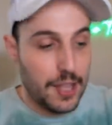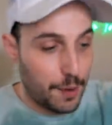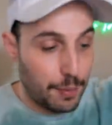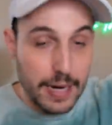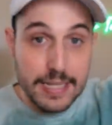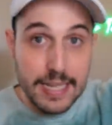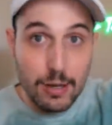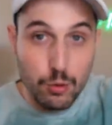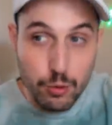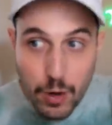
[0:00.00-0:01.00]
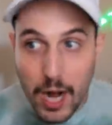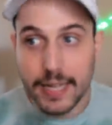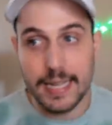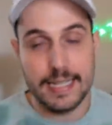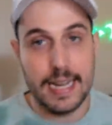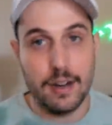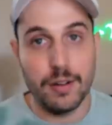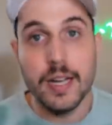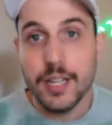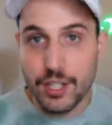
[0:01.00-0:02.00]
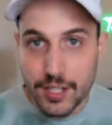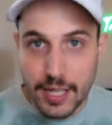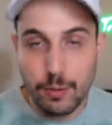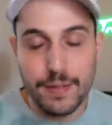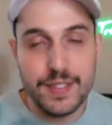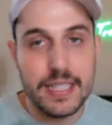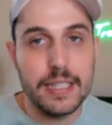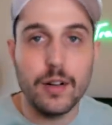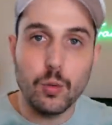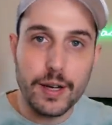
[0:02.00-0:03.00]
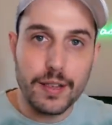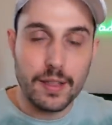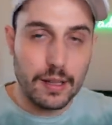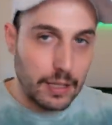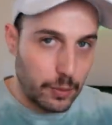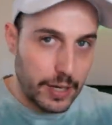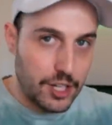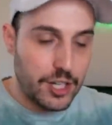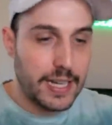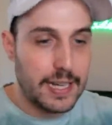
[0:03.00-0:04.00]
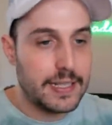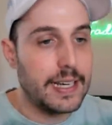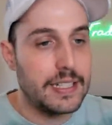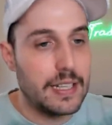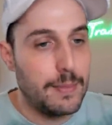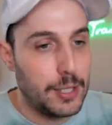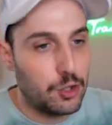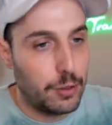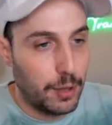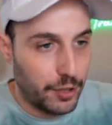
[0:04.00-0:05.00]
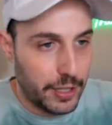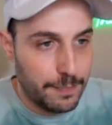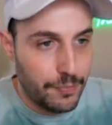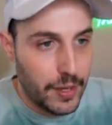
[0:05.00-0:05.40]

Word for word: the price can rocket down, just like we've seen with liquidation cascades in the mainstream market.